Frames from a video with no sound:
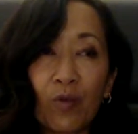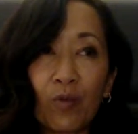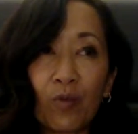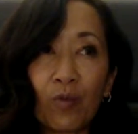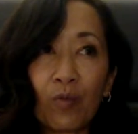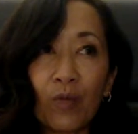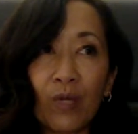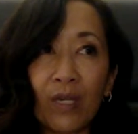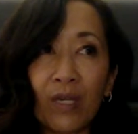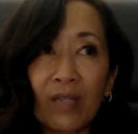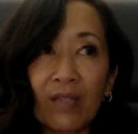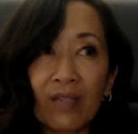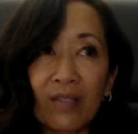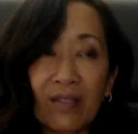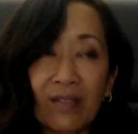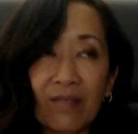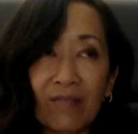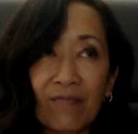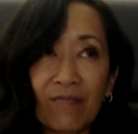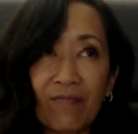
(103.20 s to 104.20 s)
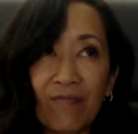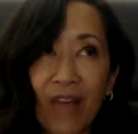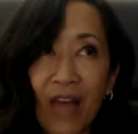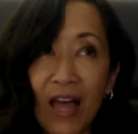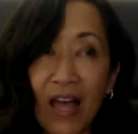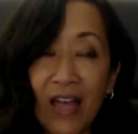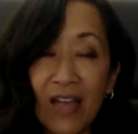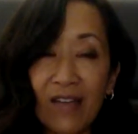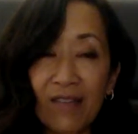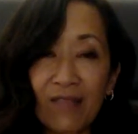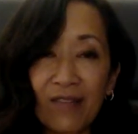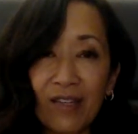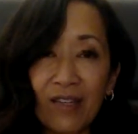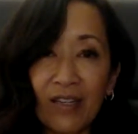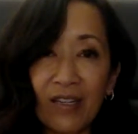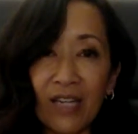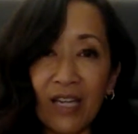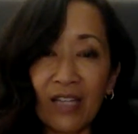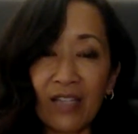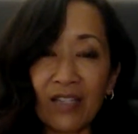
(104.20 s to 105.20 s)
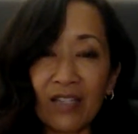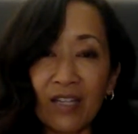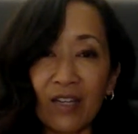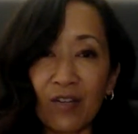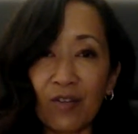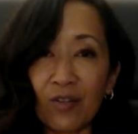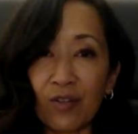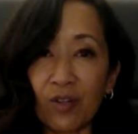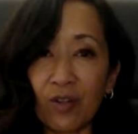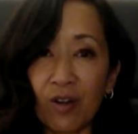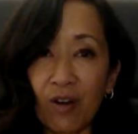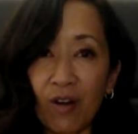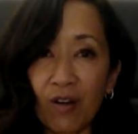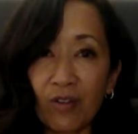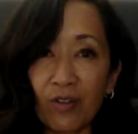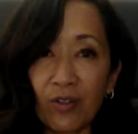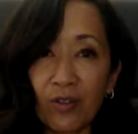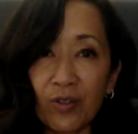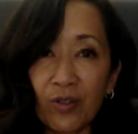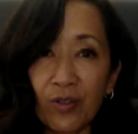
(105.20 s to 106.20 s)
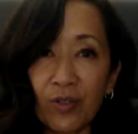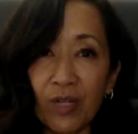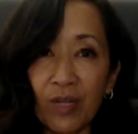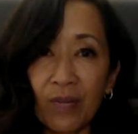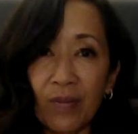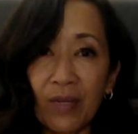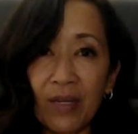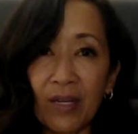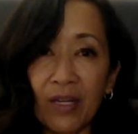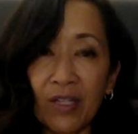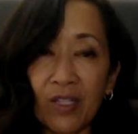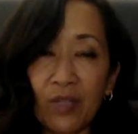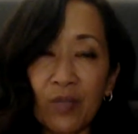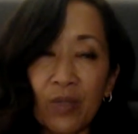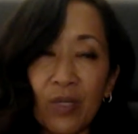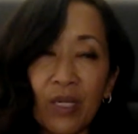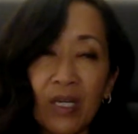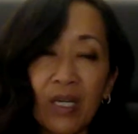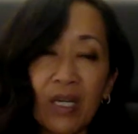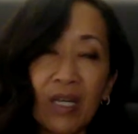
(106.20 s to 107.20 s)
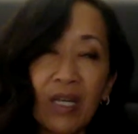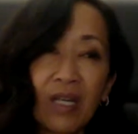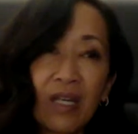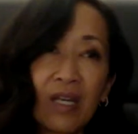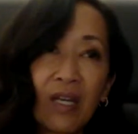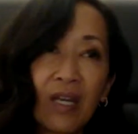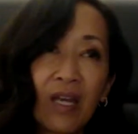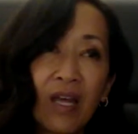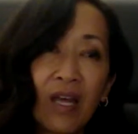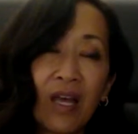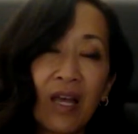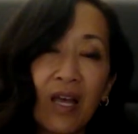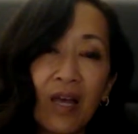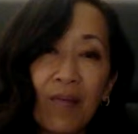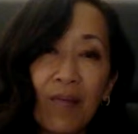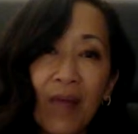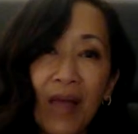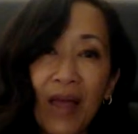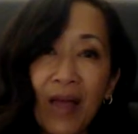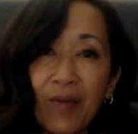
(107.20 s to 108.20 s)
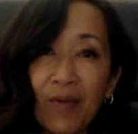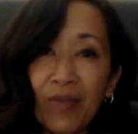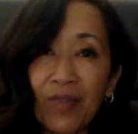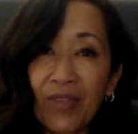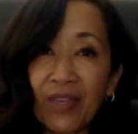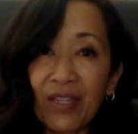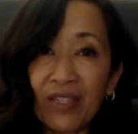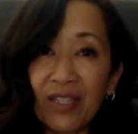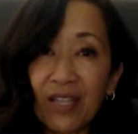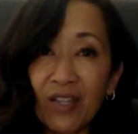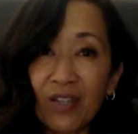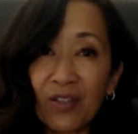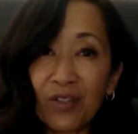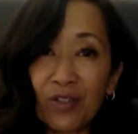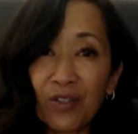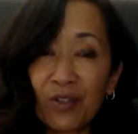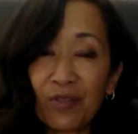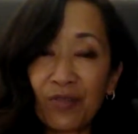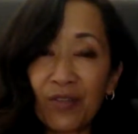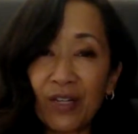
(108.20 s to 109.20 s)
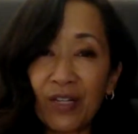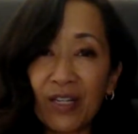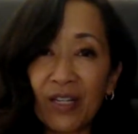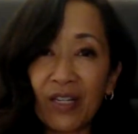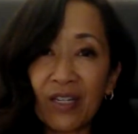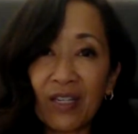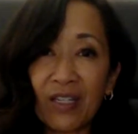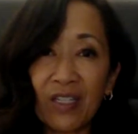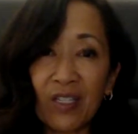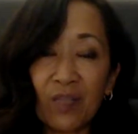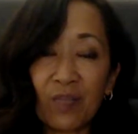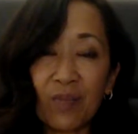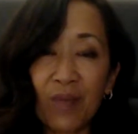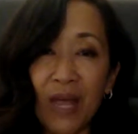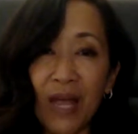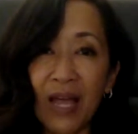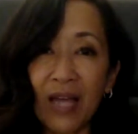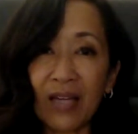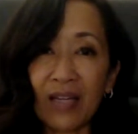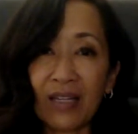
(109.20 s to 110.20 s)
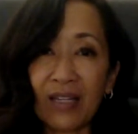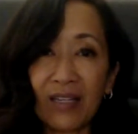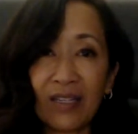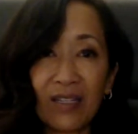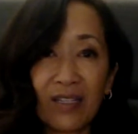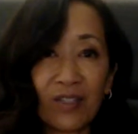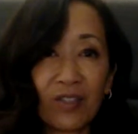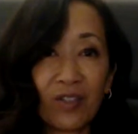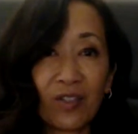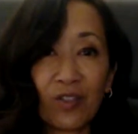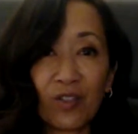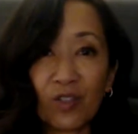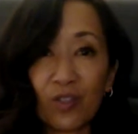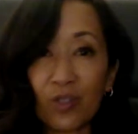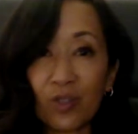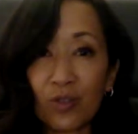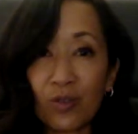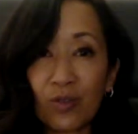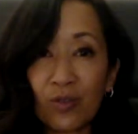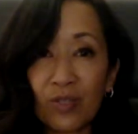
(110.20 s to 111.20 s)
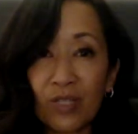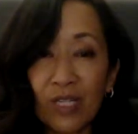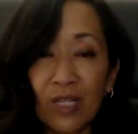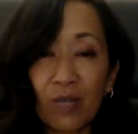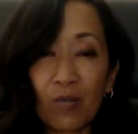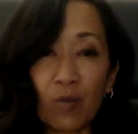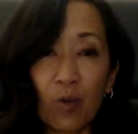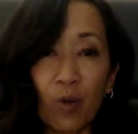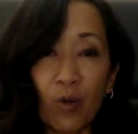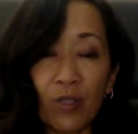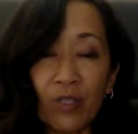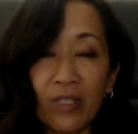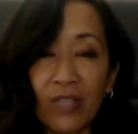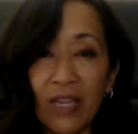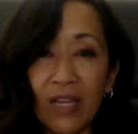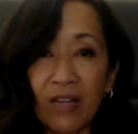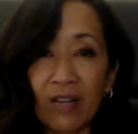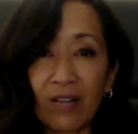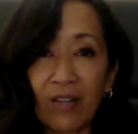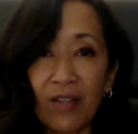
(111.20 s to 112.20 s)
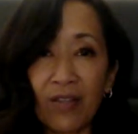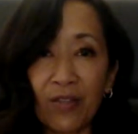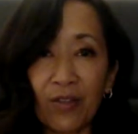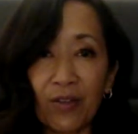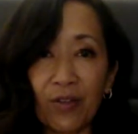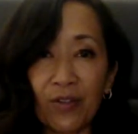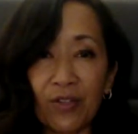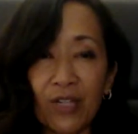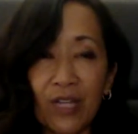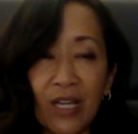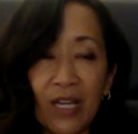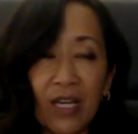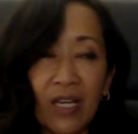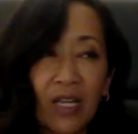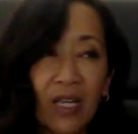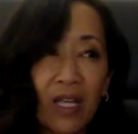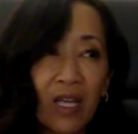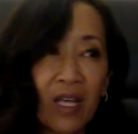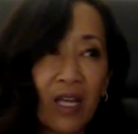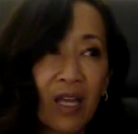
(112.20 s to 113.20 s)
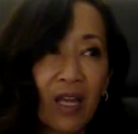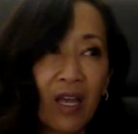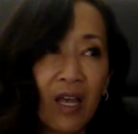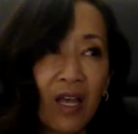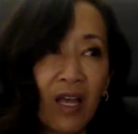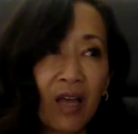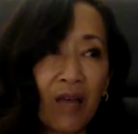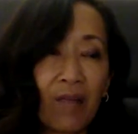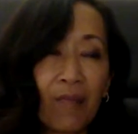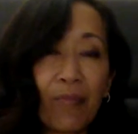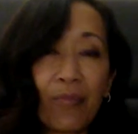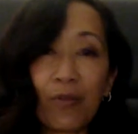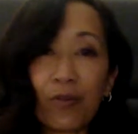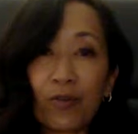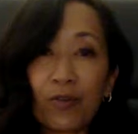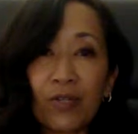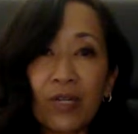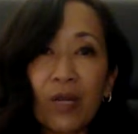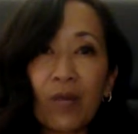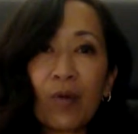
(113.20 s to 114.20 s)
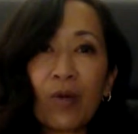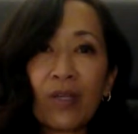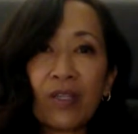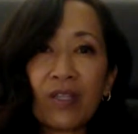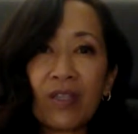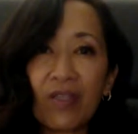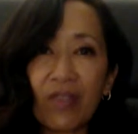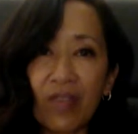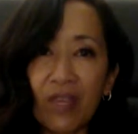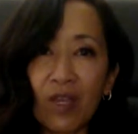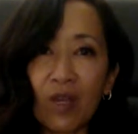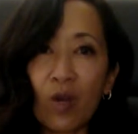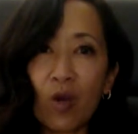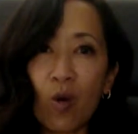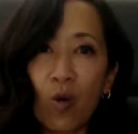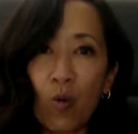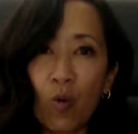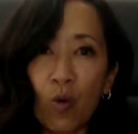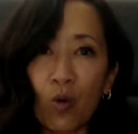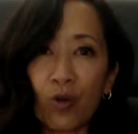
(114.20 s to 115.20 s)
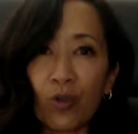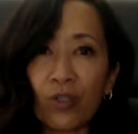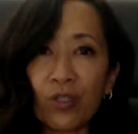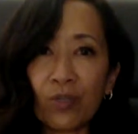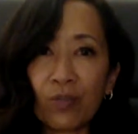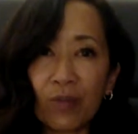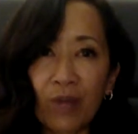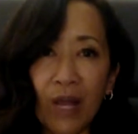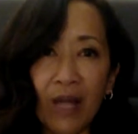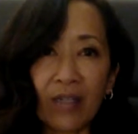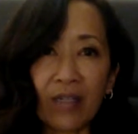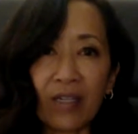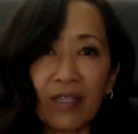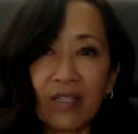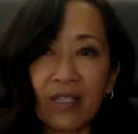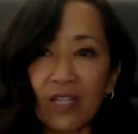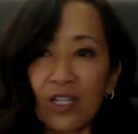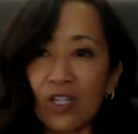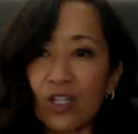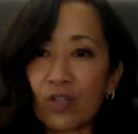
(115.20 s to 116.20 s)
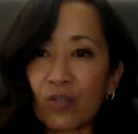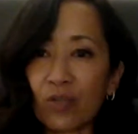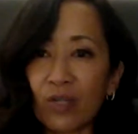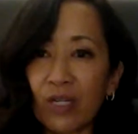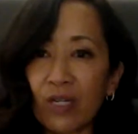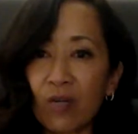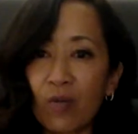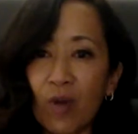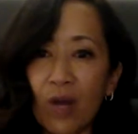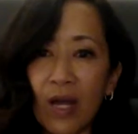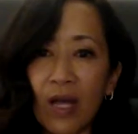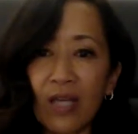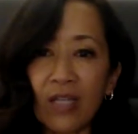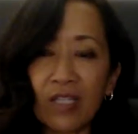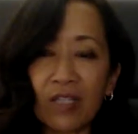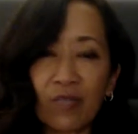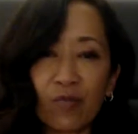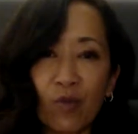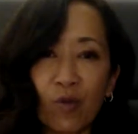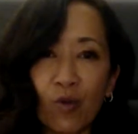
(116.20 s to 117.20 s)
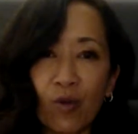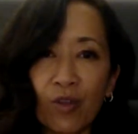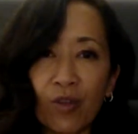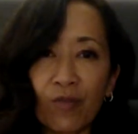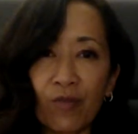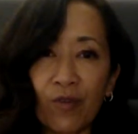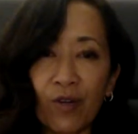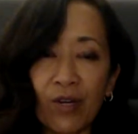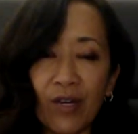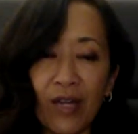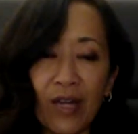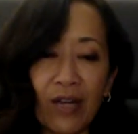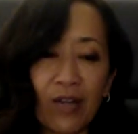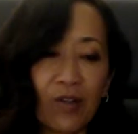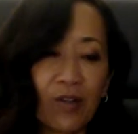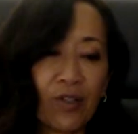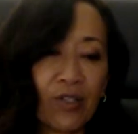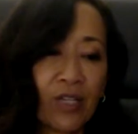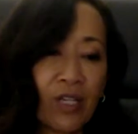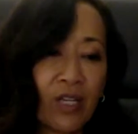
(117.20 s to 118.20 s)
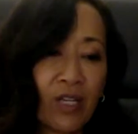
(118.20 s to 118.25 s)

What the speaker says: weeks 5 against the Arizona Cardinals, who come in next week. I would think Talanoa Hufanga is back soon. He rolled his ankle on Thursday. Thursday was the worst practice injury-wise for the 49ers.